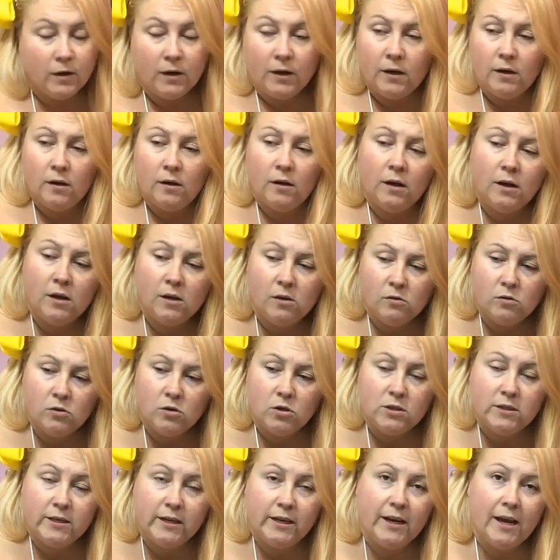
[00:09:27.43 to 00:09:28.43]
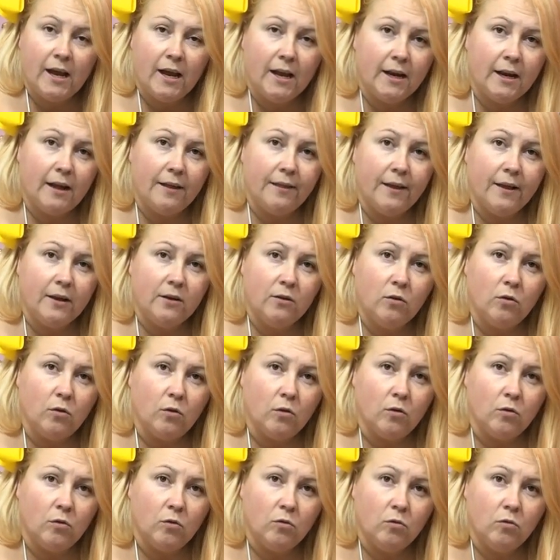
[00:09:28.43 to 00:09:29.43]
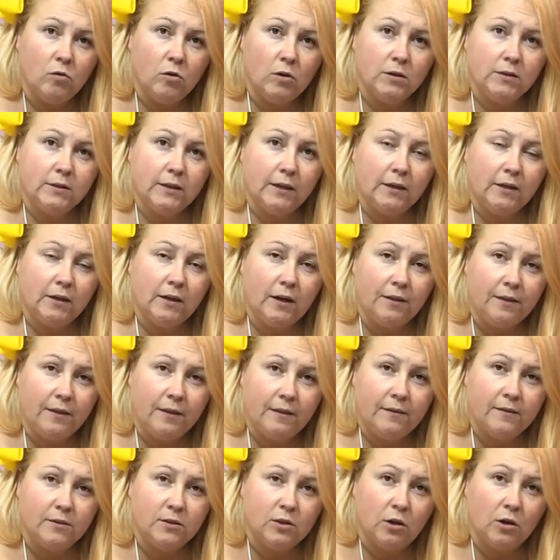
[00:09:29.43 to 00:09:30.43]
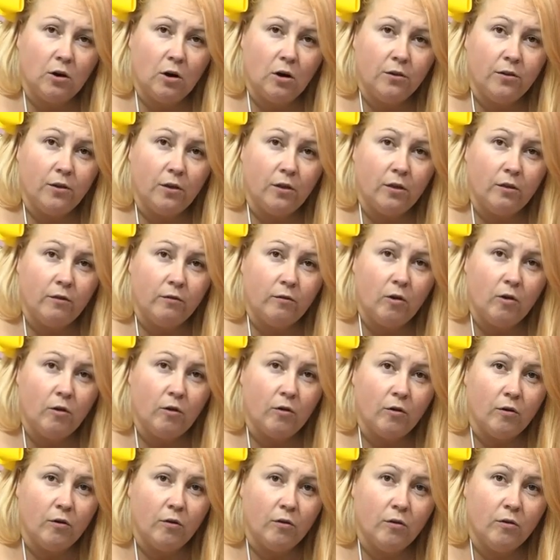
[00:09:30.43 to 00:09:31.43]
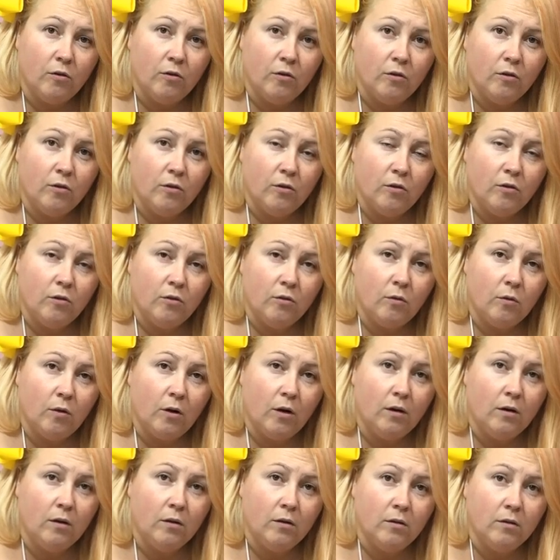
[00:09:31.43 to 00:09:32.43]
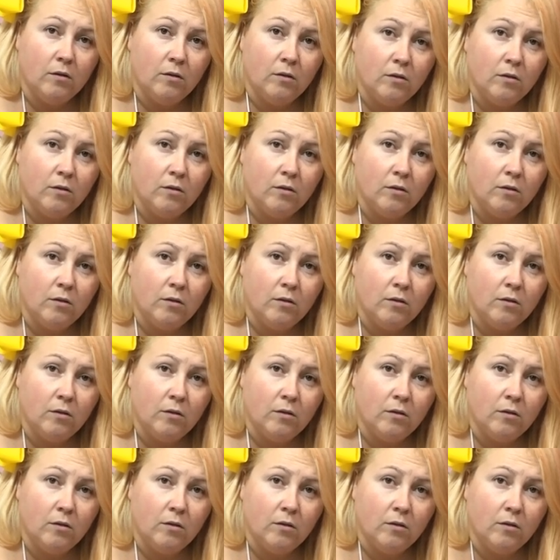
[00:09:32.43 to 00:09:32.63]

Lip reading: Can you just stick your head out that door? A second, I think there's a cloth on the floor. What?